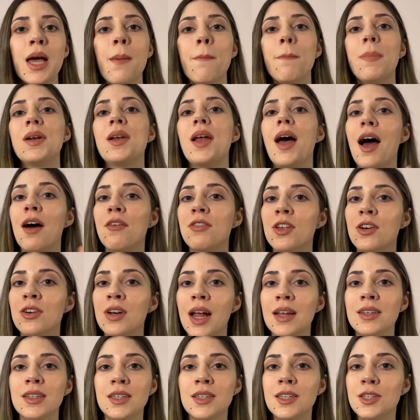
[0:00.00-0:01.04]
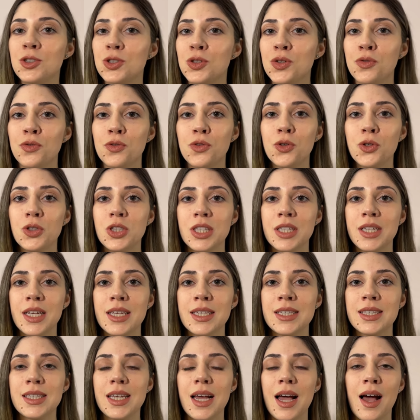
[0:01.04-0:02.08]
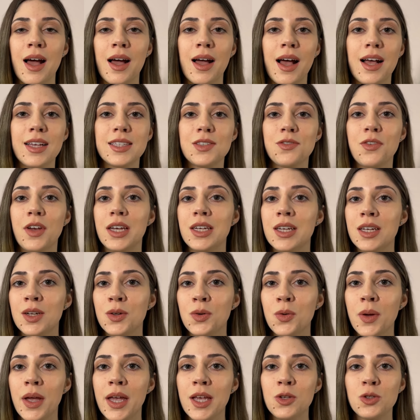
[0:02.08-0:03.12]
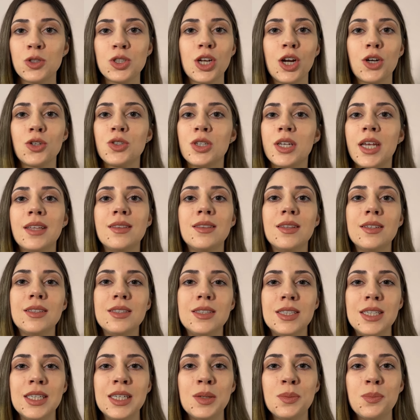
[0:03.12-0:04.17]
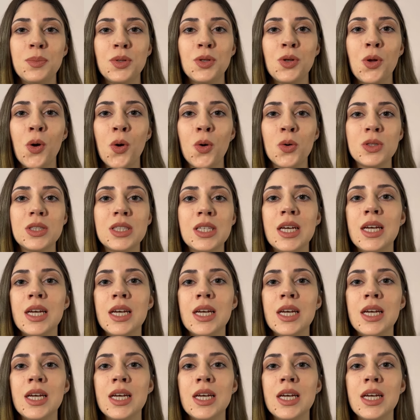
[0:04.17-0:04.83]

But after that initial fruitiness uh, has faded away, you start to get the deep notes,